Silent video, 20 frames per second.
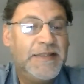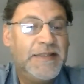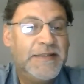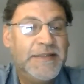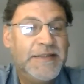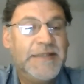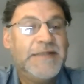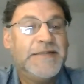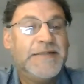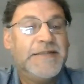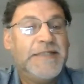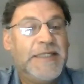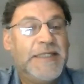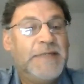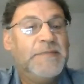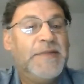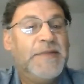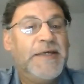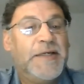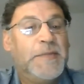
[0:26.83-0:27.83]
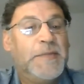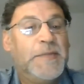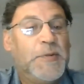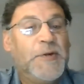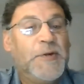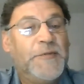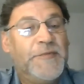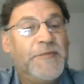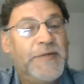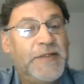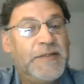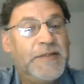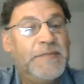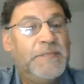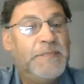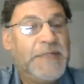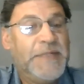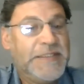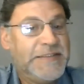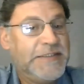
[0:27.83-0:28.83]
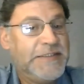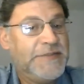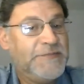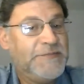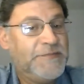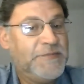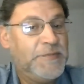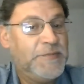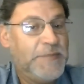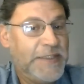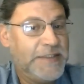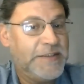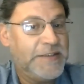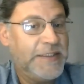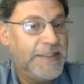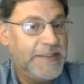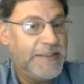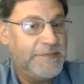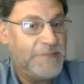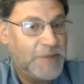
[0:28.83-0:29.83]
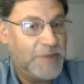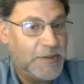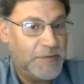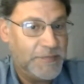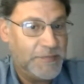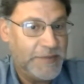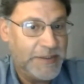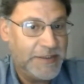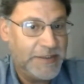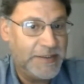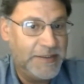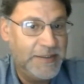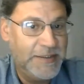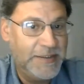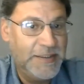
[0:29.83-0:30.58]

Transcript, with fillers: this seemed like a perfect business for me to get involved with.